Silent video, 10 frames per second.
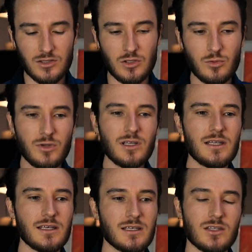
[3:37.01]
you
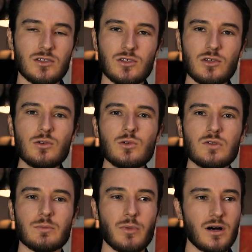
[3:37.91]
really can
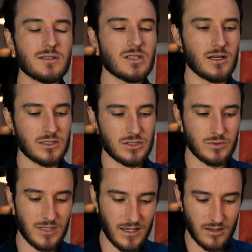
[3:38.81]
use montage
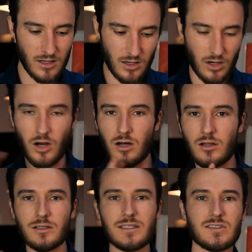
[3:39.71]
to take
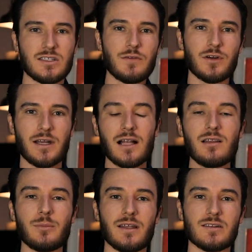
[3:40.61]
all these different
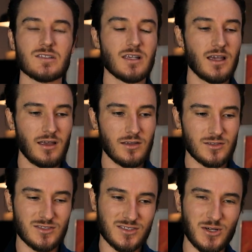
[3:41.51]
elements,
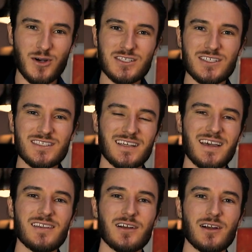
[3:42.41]
squish it
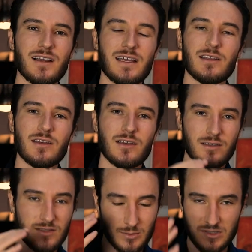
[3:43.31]
together in
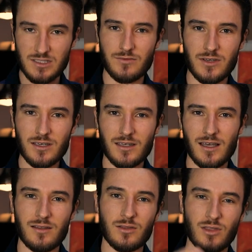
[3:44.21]
a specific
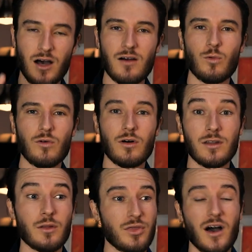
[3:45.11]
and
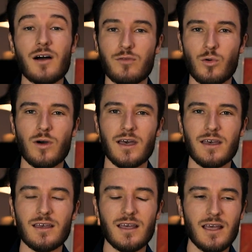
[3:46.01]
thoughtful
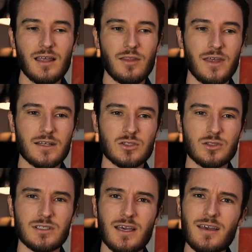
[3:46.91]
way that
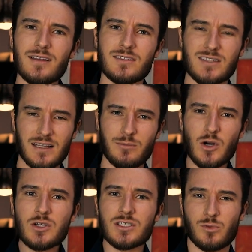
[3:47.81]
creates that
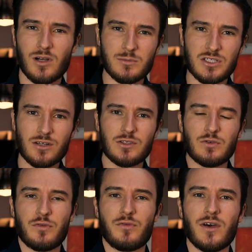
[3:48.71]
emotion where I'm sure
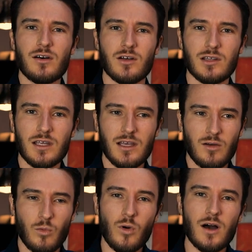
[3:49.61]
you felt
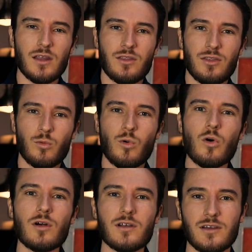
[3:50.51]
what the
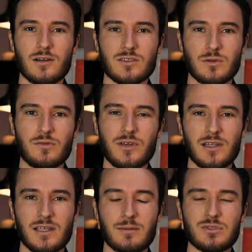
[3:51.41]
warriors were
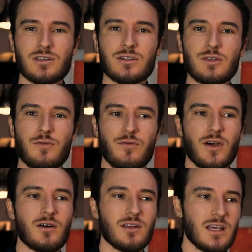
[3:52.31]
feeling. I'm sure you
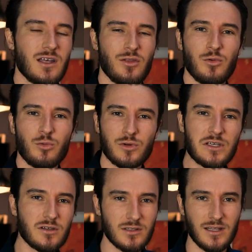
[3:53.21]
felt the
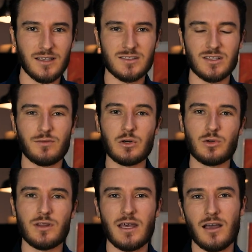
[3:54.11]
realness of
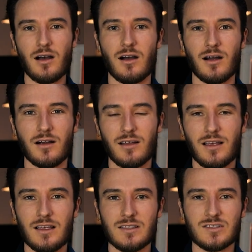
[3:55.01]
who they are.
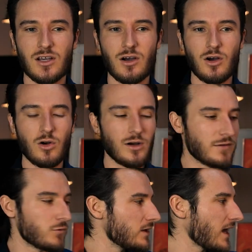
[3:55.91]
So
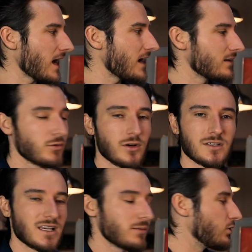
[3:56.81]
if we had, for
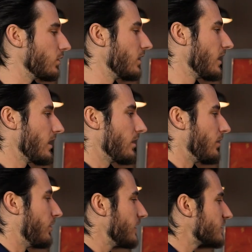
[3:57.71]
example,
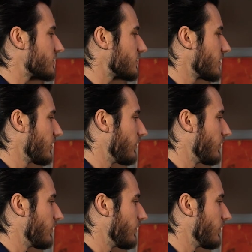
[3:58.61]
this